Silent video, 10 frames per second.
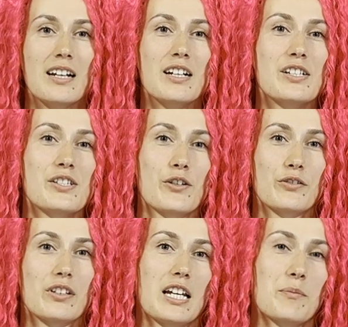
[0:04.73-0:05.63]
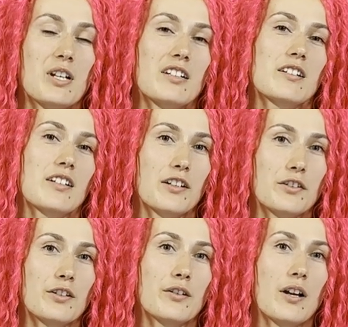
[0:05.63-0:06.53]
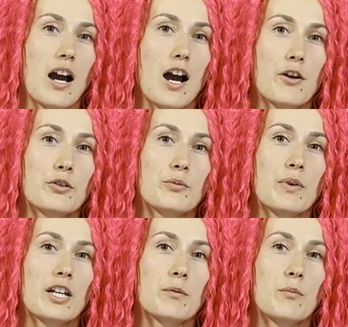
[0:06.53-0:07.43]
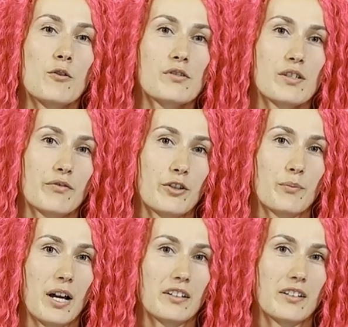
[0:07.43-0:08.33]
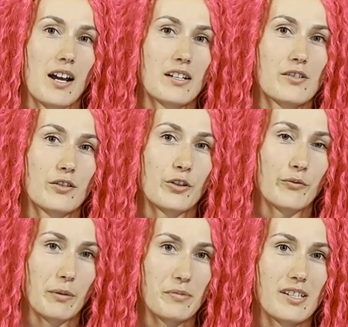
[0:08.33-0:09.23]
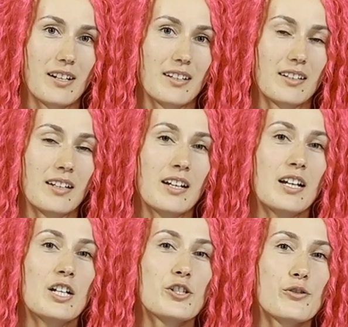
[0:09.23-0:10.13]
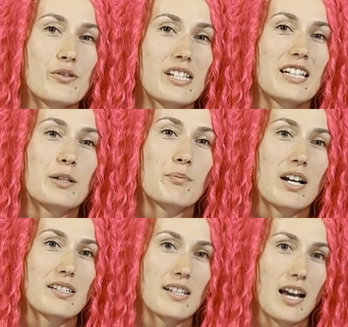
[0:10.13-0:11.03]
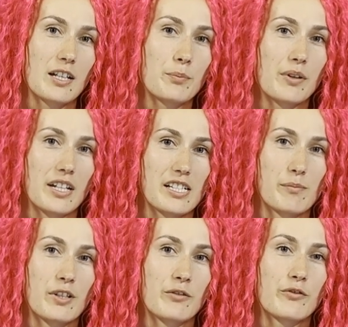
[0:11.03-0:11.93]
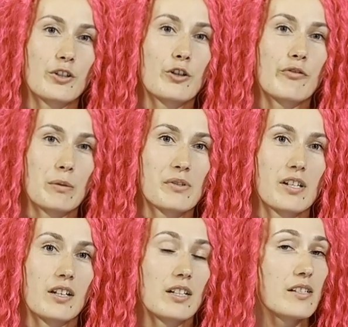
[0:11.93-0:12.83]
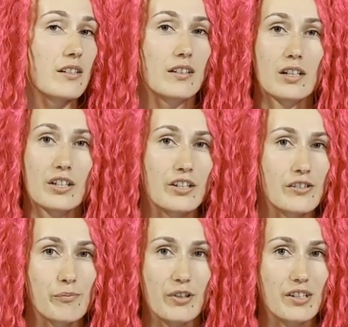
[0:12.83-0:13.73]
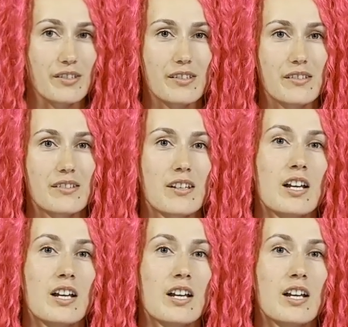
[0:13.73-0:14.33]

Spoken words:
So today I'm gonna tell you how to make most of your banner ads on your website. Choosing the best ad placement for your website is a tedious process.